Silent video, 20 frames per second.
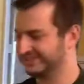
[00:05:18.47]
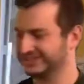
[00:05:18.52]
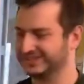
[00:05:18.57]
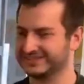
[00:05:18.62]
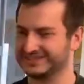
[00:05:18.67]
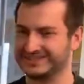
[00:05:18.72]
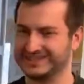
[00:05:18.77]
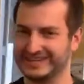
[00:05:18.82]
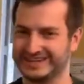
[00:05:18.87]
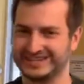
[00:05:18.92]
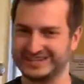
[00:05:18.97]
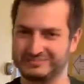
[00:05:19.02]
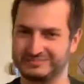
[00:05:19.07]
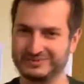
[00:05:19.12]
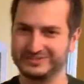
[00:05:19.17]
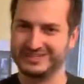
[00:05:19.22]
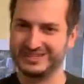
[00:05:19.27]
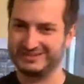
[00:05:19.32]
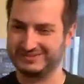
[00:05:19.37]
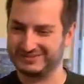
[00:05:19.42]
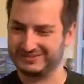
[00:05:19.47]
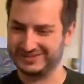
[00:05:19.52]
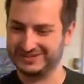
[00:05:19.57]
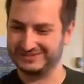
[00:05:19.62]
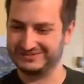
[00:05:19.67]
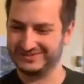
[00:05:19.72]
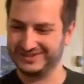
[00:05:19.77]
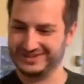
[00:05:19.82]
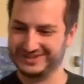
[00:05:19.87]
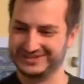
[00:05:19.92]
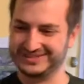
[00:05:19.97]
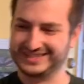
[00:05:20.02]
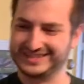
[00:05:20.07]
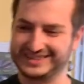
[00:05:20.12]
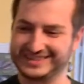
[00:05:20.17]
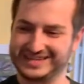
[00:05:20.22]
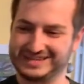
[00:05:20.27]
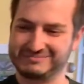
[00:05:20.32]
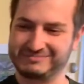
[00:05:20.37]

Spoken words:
this guy a couple times for these videos, I think,